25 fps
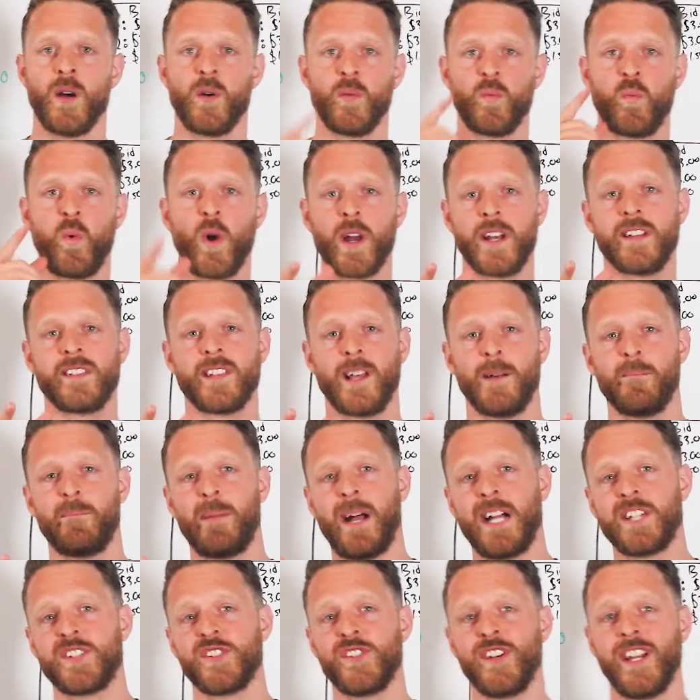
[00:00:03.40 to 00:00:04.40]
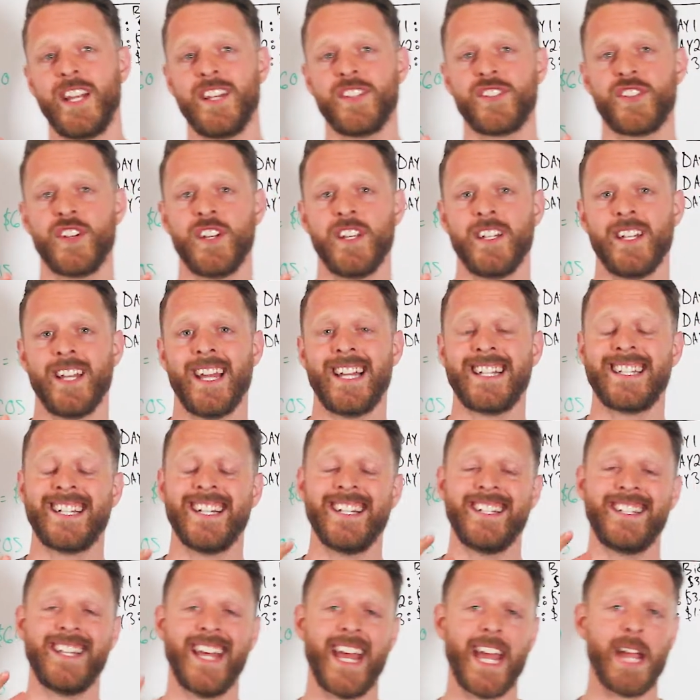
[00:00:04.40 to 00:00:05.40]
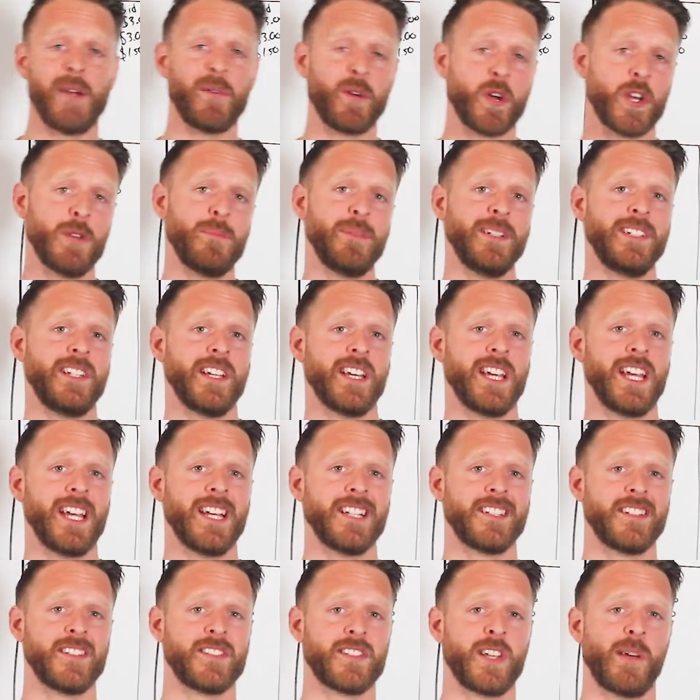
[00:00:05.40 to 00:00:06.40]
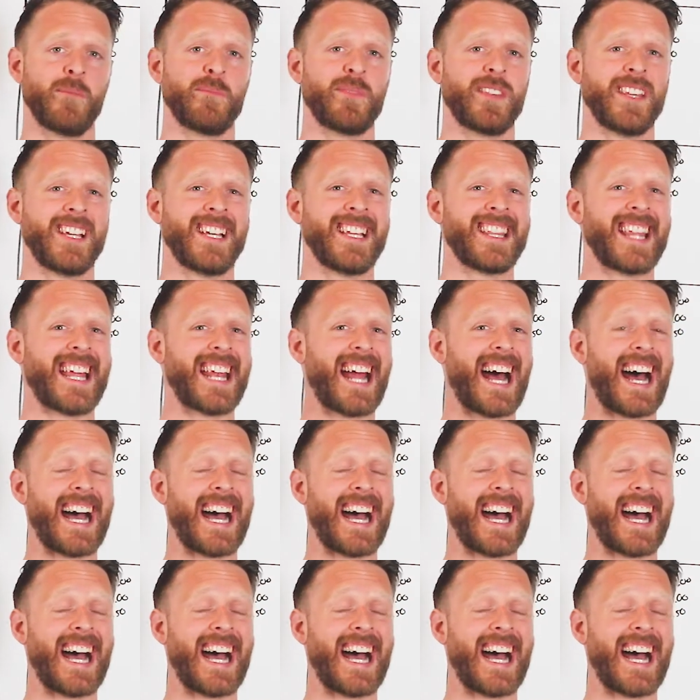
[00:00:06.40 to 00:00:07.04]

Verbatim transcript: What is up, Badger Nation? Today we're gonna be digging into something that